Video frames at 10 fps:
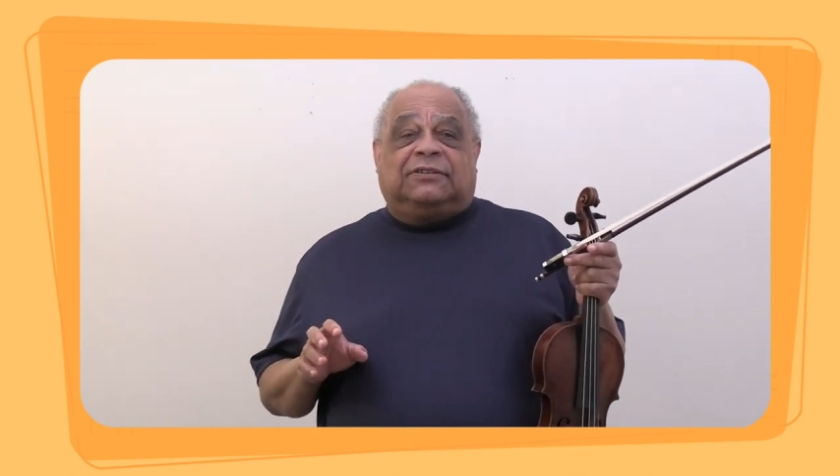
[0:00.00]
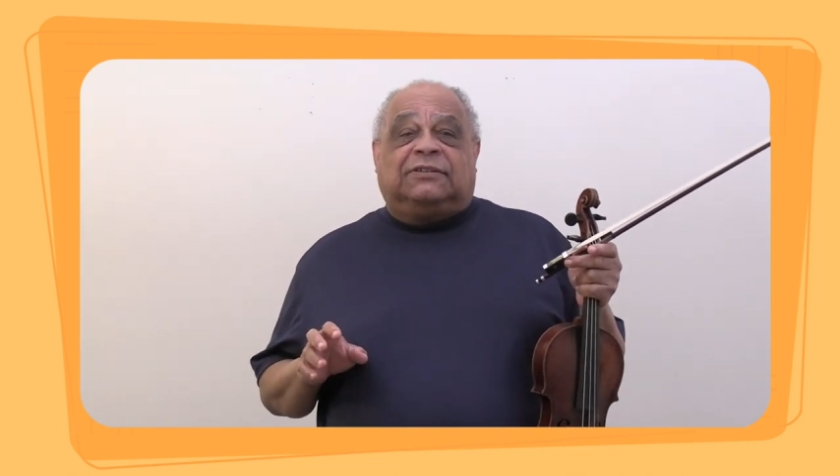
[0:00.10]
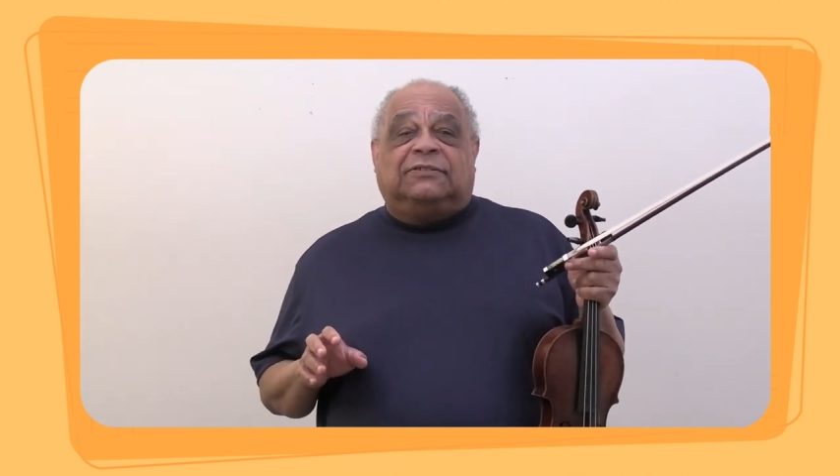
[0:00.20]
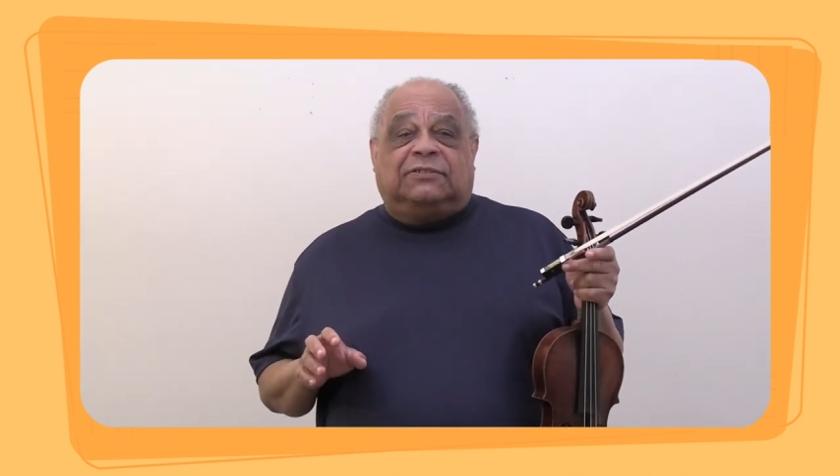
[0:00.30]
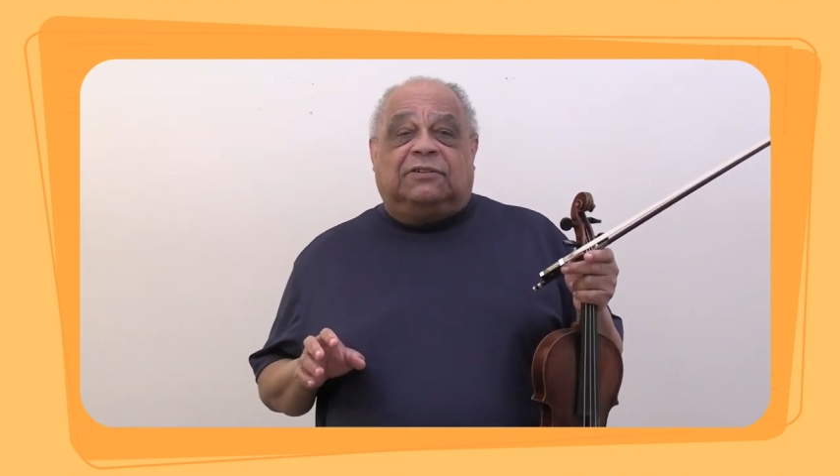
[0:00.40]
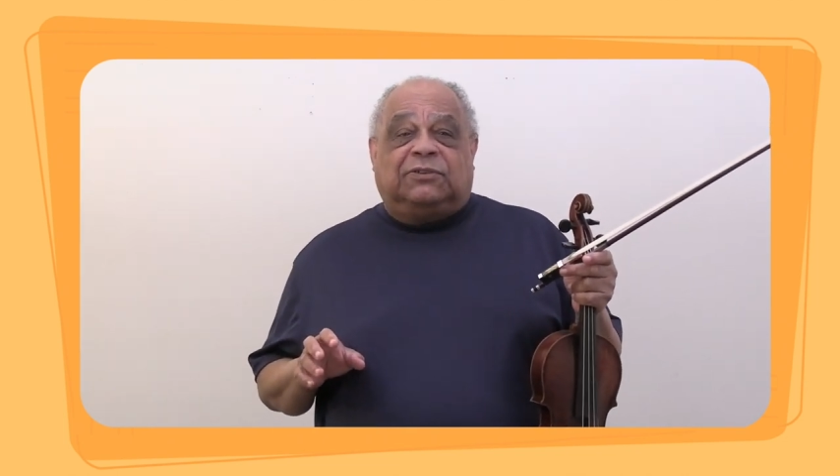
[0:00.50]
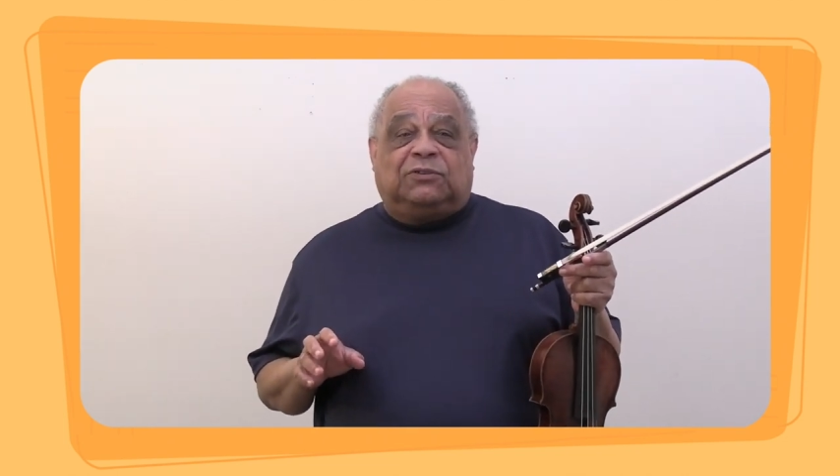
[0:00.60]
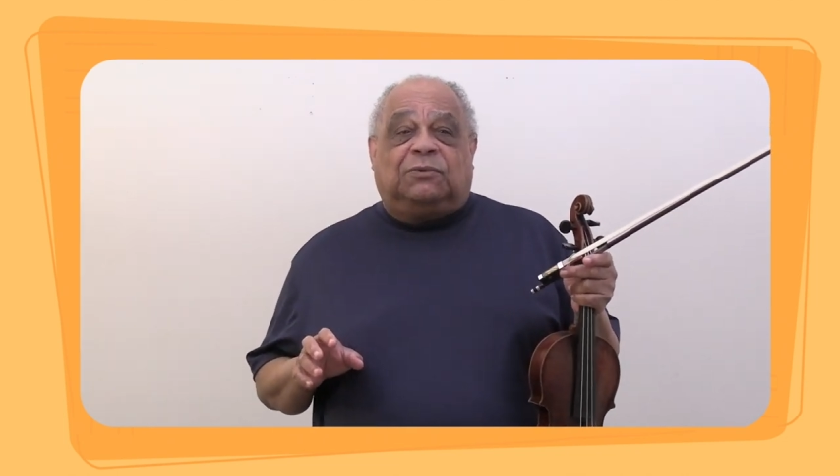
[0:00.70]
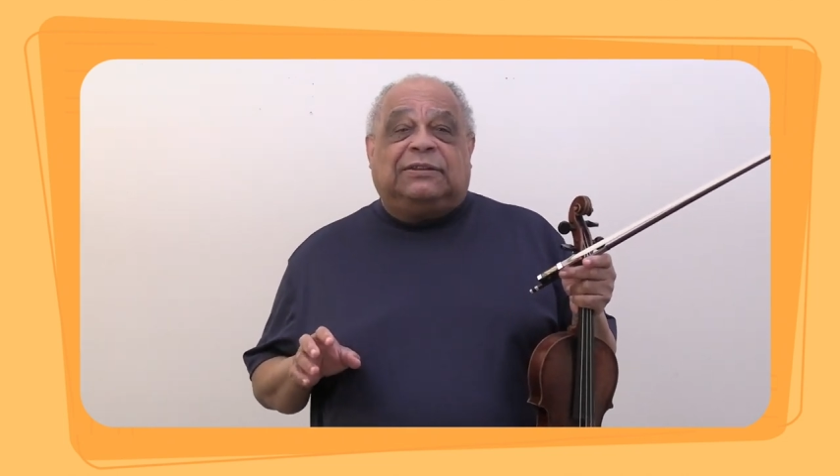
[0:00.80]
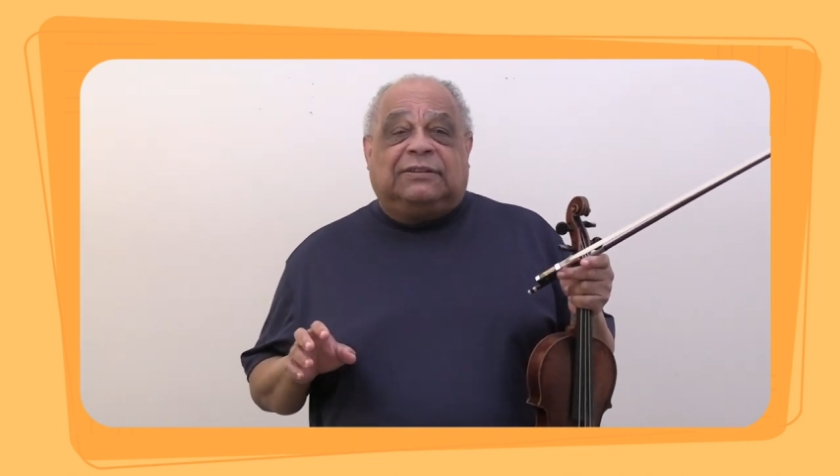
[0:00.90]
the
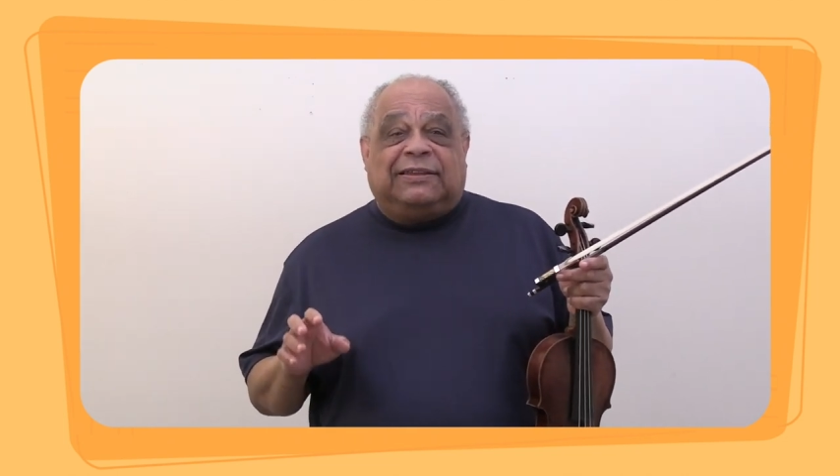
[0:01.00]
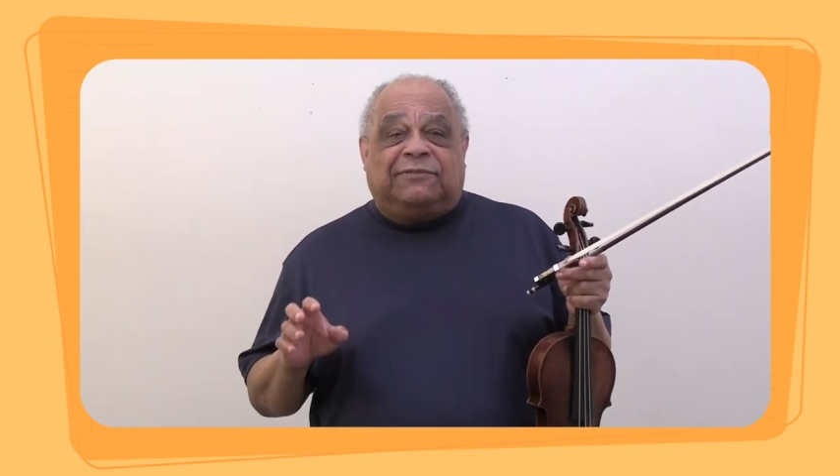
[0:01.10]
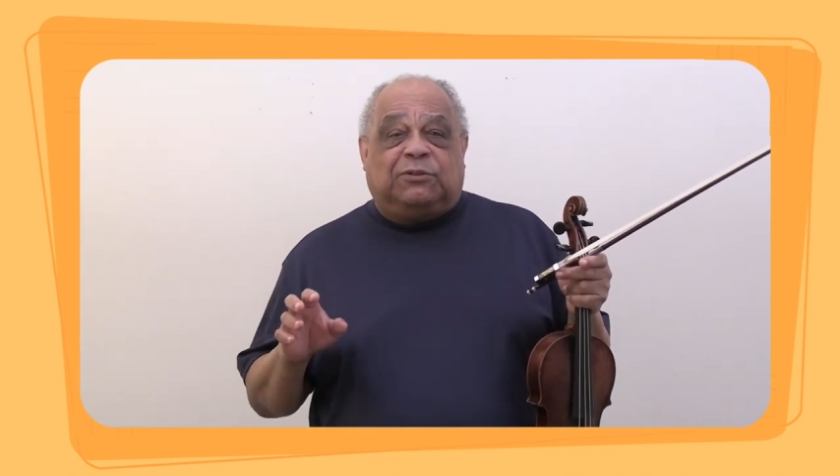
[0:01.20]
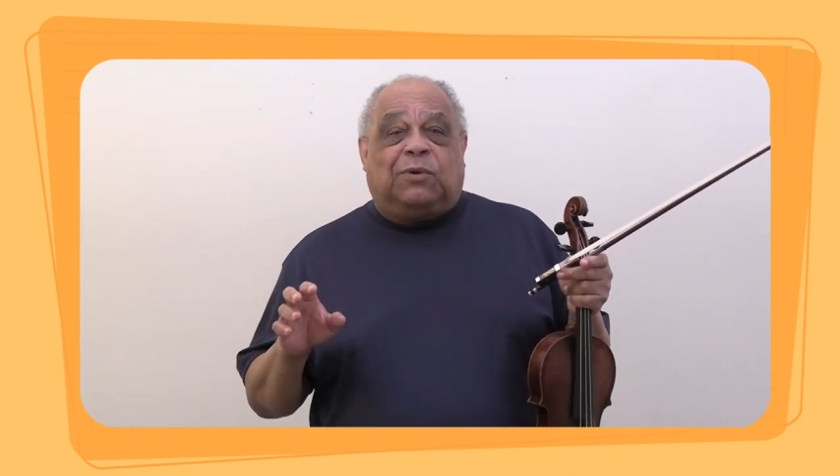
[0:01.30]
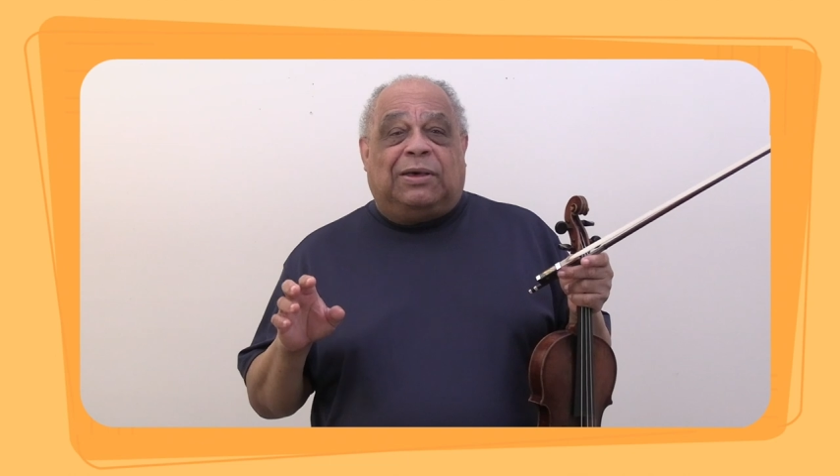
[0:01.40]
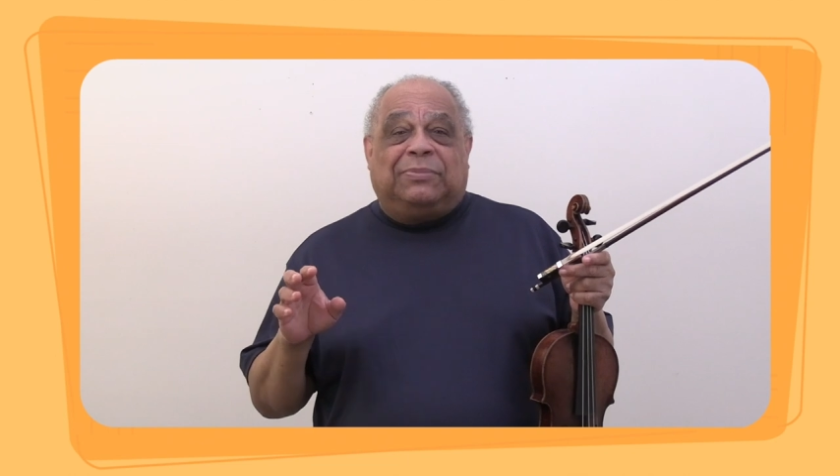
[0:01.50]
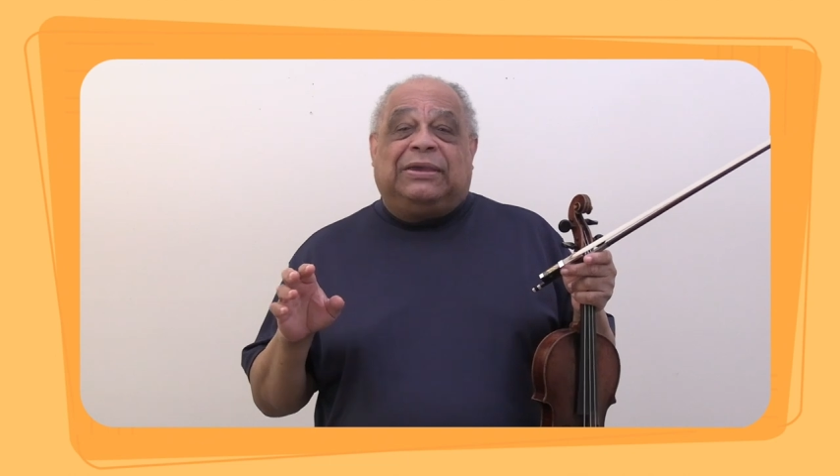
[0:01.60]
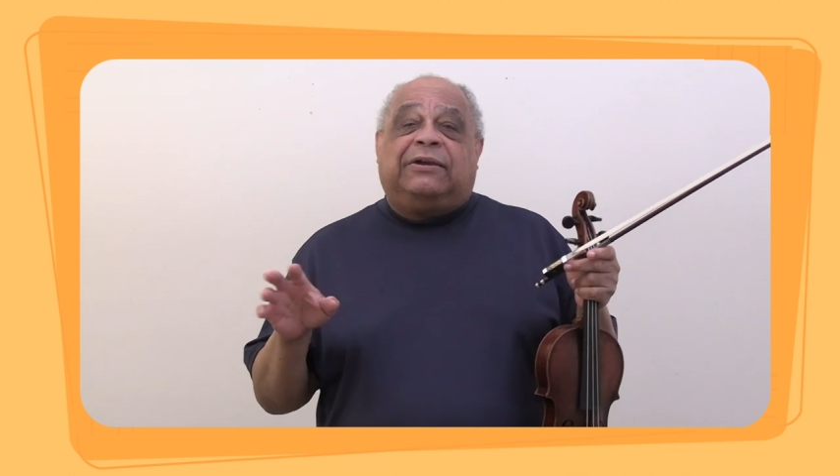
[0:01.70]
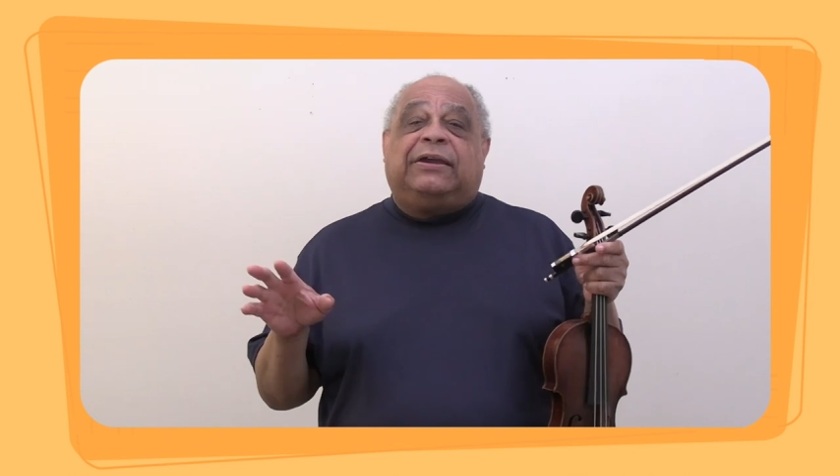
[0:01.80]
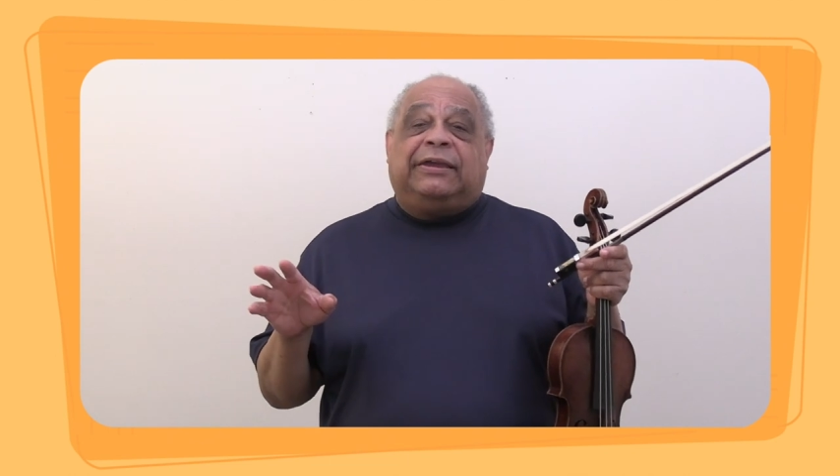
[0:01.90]
Conservatoire de
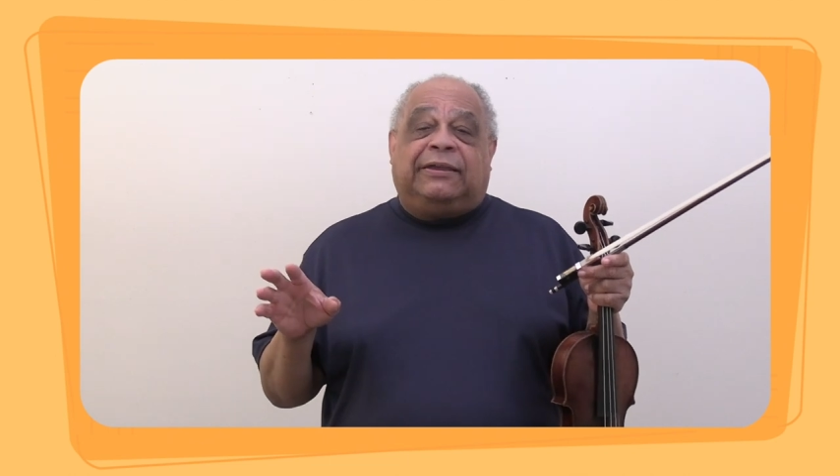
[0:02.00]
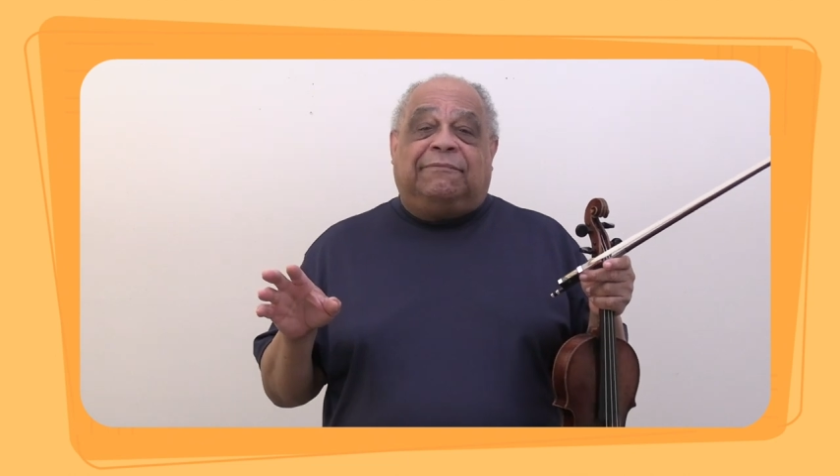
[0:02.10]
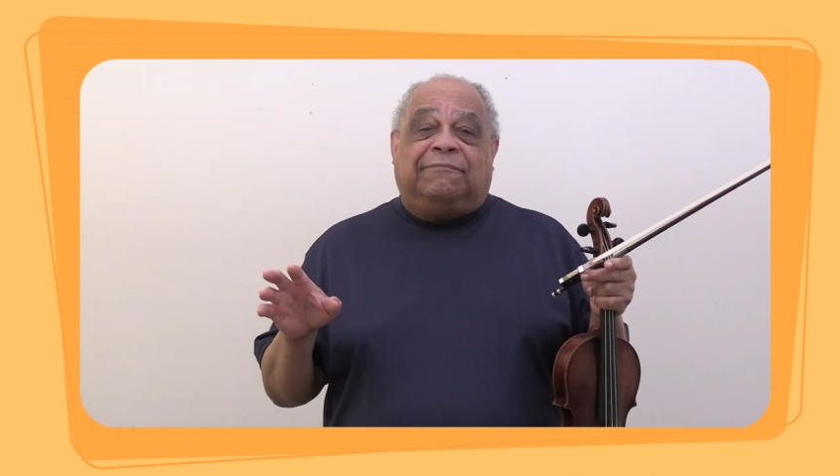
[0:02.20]
Levallois